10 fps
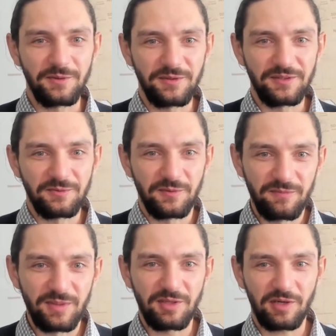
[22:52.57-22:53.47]
We've
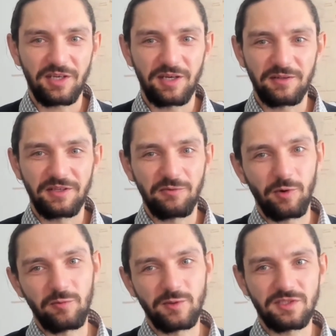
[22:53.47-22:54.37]
been talking, the
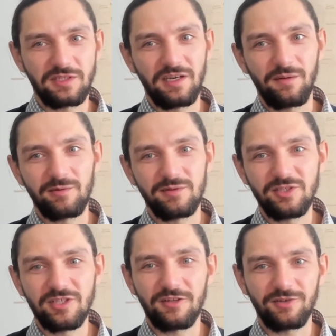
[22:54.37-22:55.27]
world was talking about
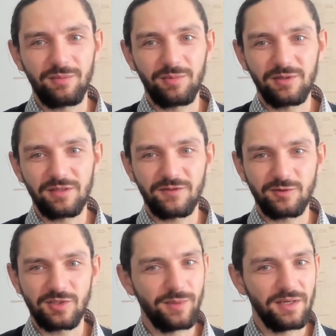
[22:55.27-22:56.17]
digital therapeutic for
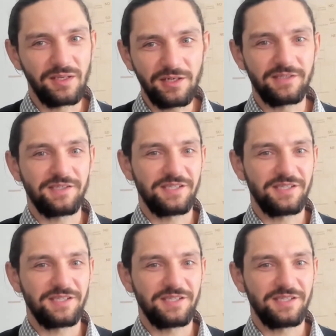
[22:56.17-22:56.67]
so many years,